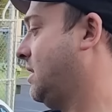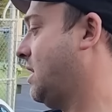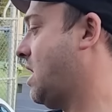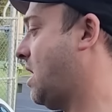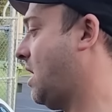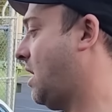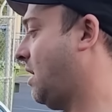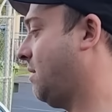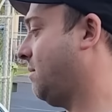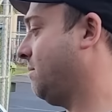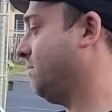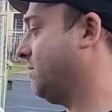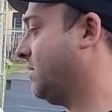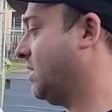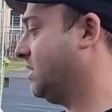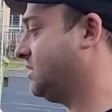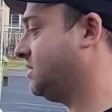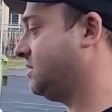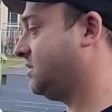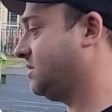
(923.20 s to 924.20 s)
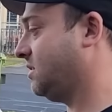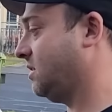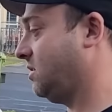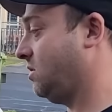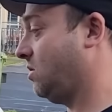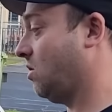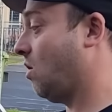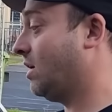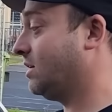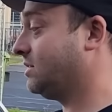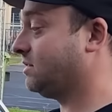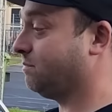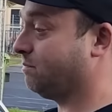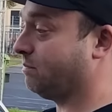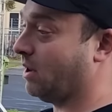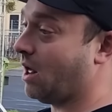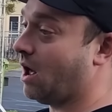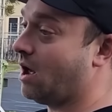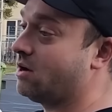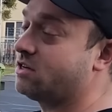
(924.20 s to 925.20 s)
Yeah. Um, it's nice and
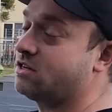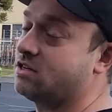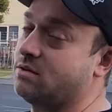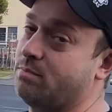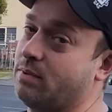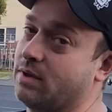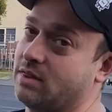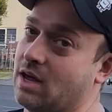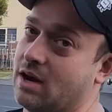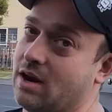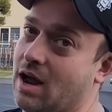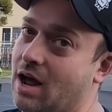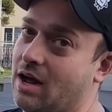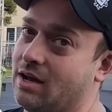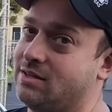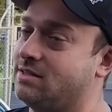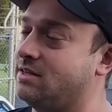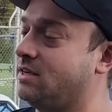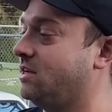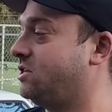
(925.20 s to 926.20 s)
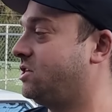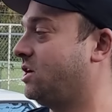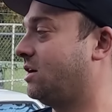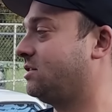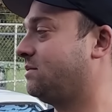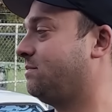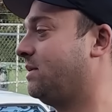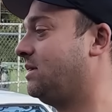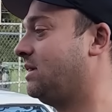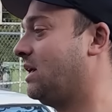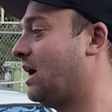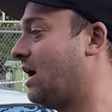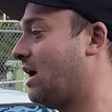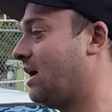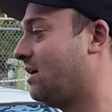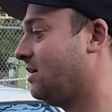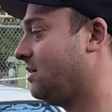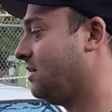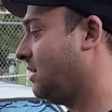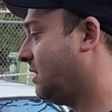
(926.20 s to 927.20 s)
plush, but then it has the adjustment there.
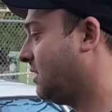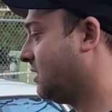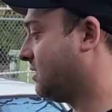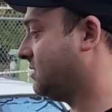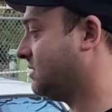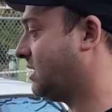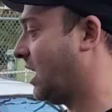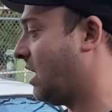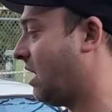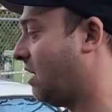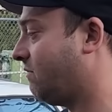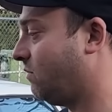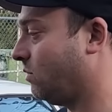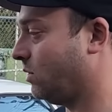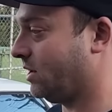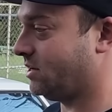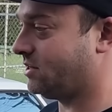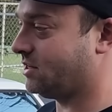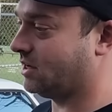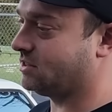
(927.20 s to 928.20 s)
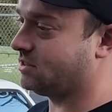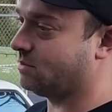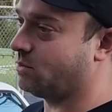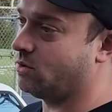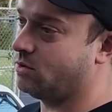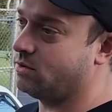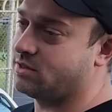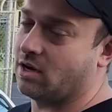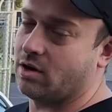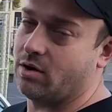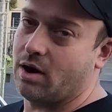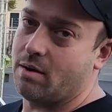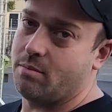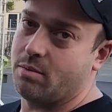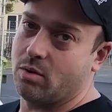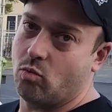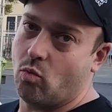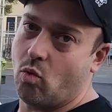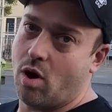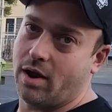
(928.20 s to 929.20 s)
they are fully adjustable, so you have
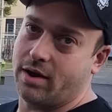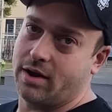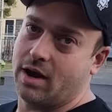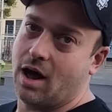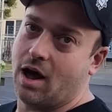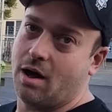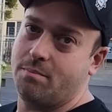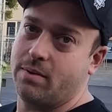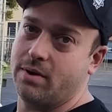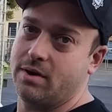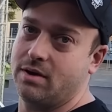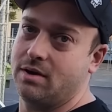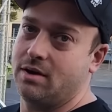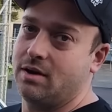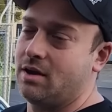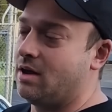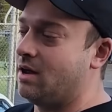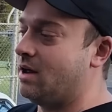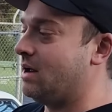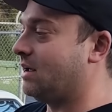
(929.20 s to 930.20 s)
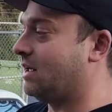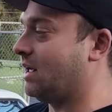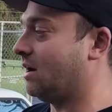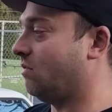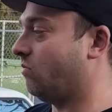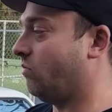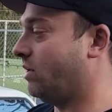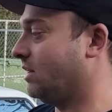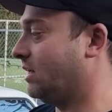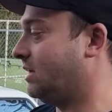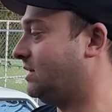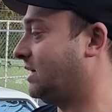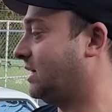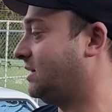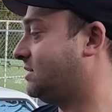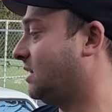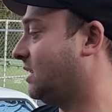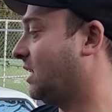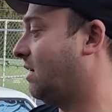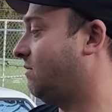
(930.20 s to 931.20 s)
to wind it up and get a really
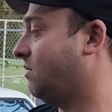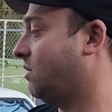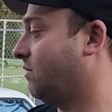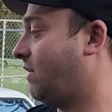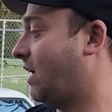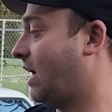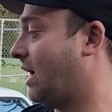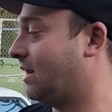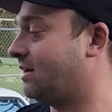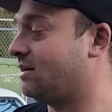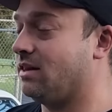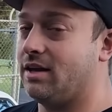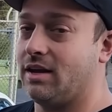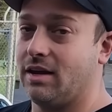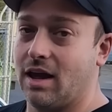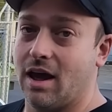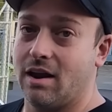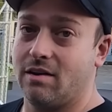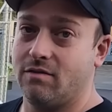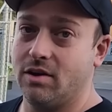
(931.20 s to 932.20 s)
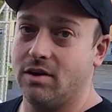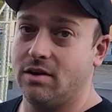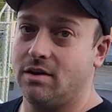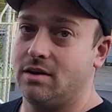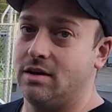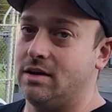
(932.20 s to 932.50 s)
decent level of handling out of it.